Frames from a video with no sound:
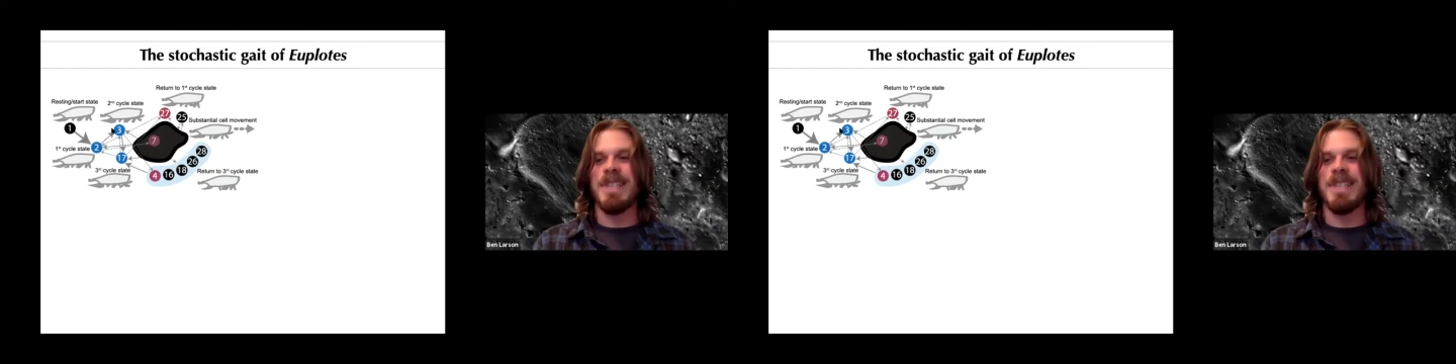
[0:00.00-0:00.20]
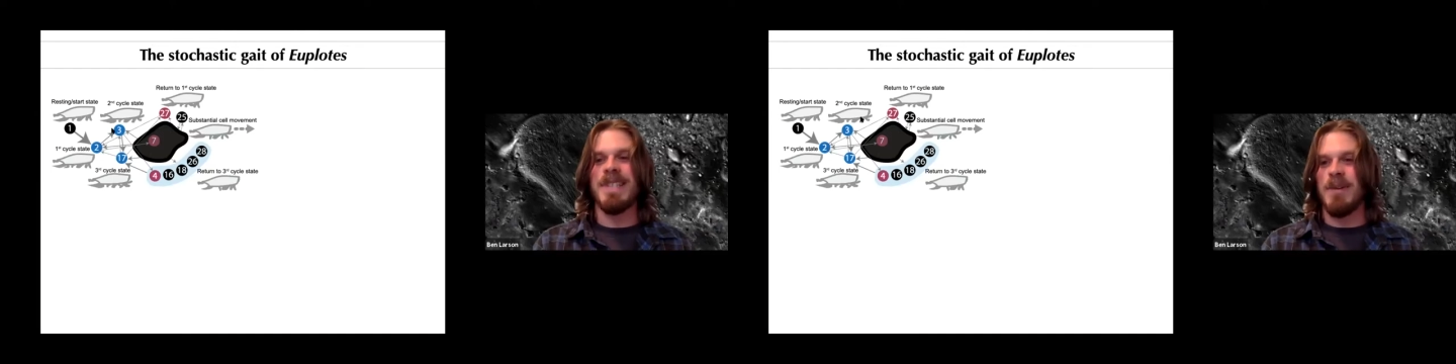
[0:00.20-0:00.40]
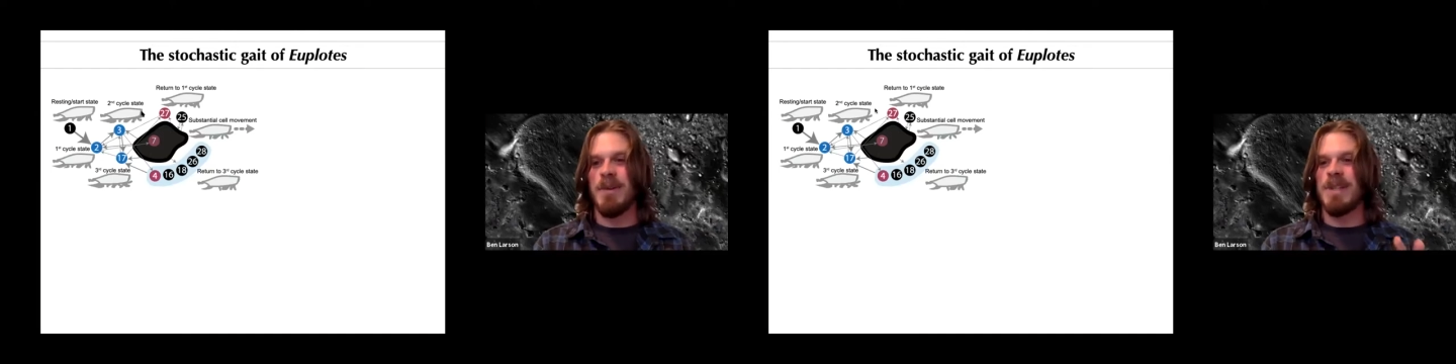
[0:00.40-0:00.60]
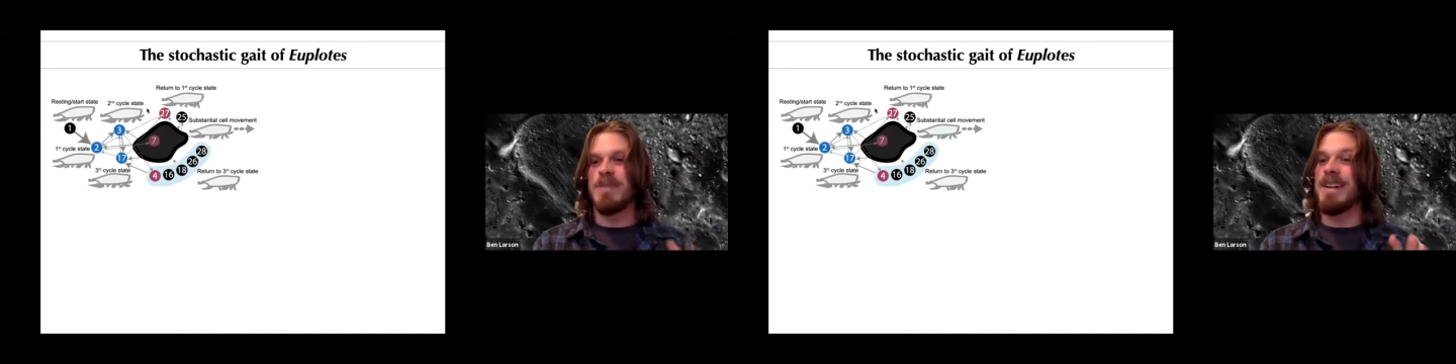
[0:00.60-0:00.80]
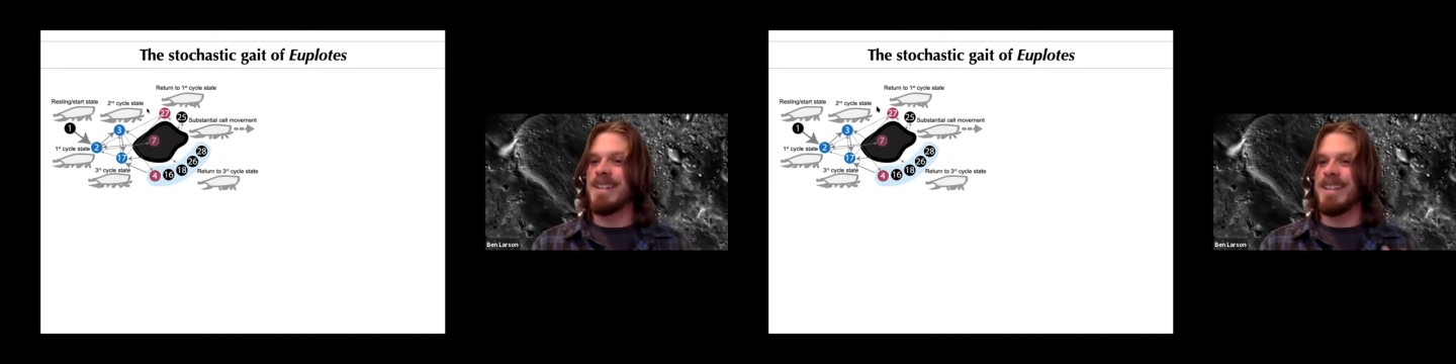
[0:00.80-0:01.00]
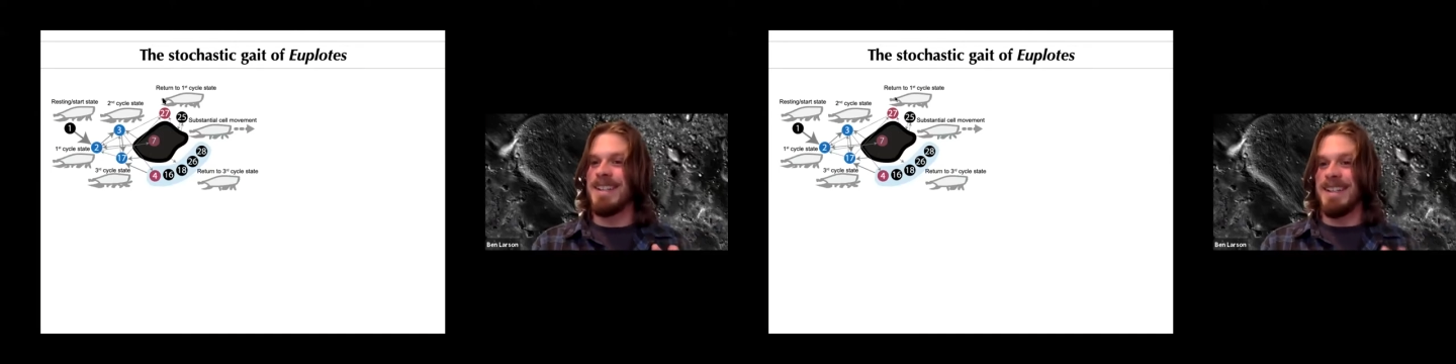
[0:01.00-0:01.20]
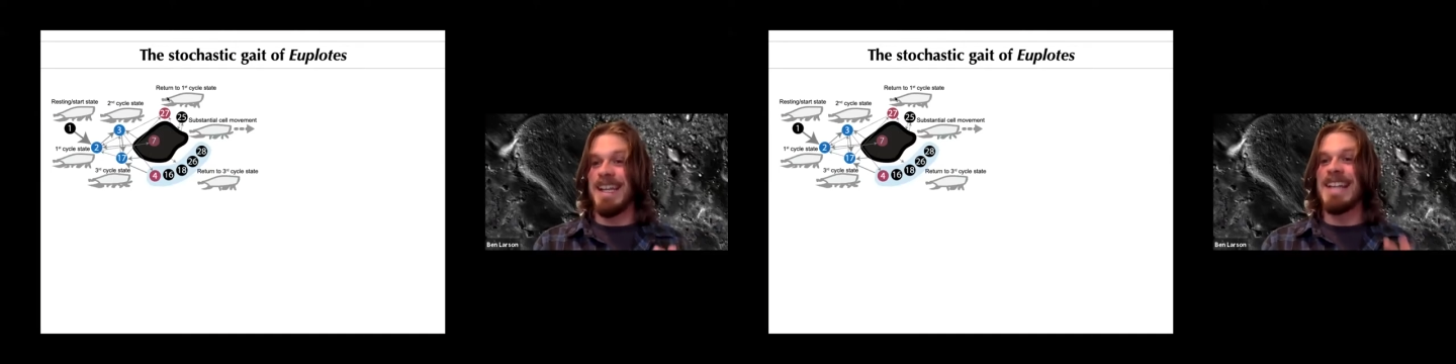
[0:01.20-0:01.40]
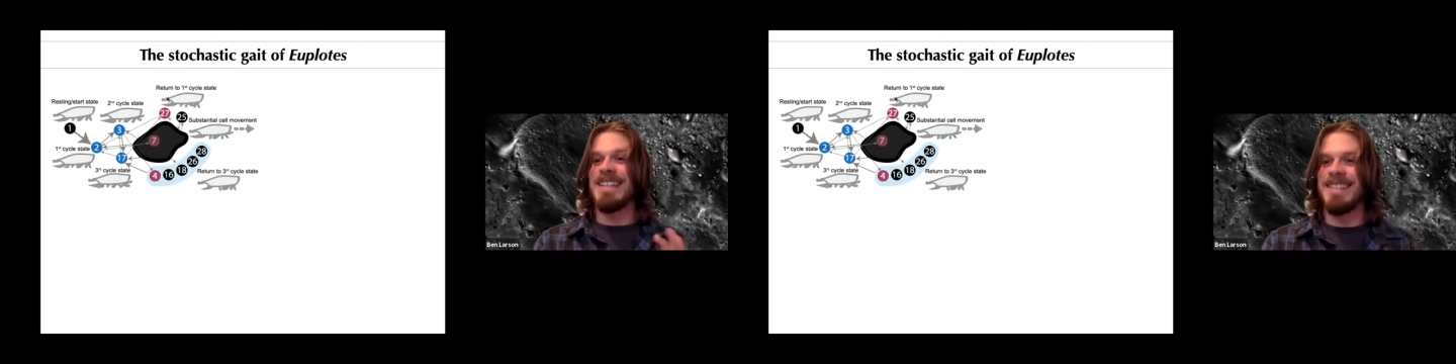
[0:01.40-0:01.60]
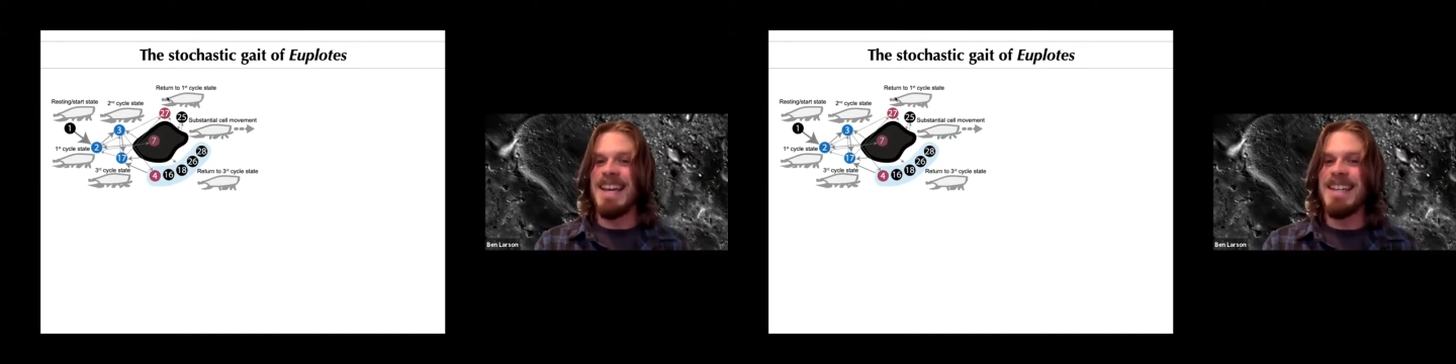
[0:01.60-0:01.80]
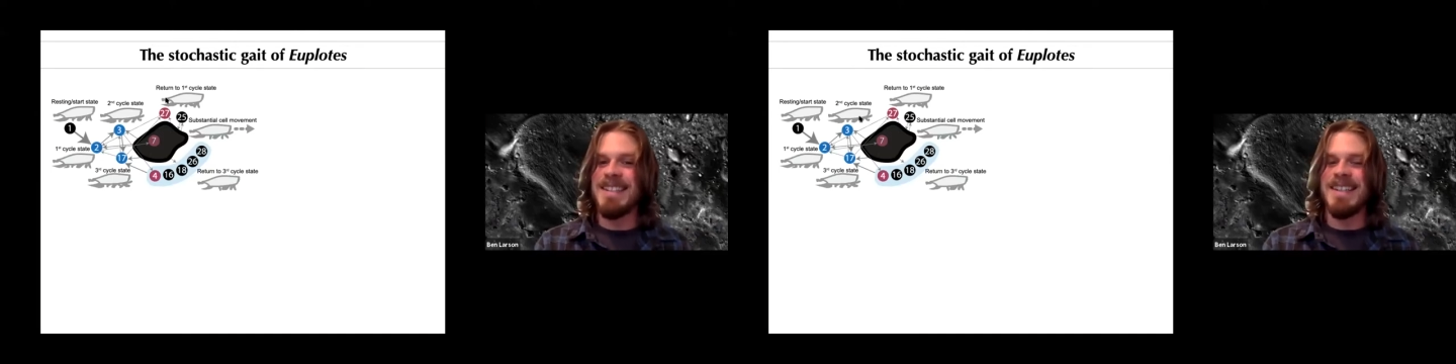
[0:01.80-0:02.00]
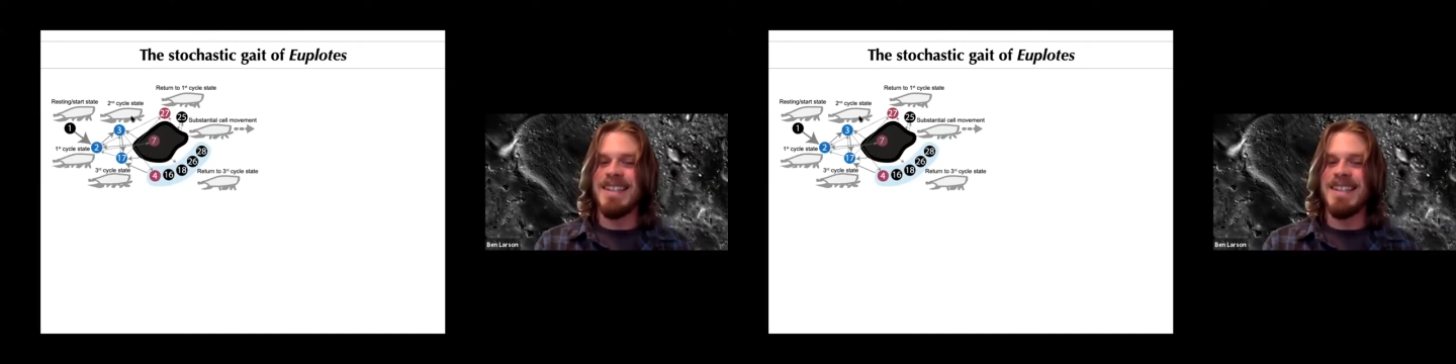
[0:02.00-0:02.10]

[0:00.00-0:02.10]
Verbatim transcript: again correspond to the, the gait states.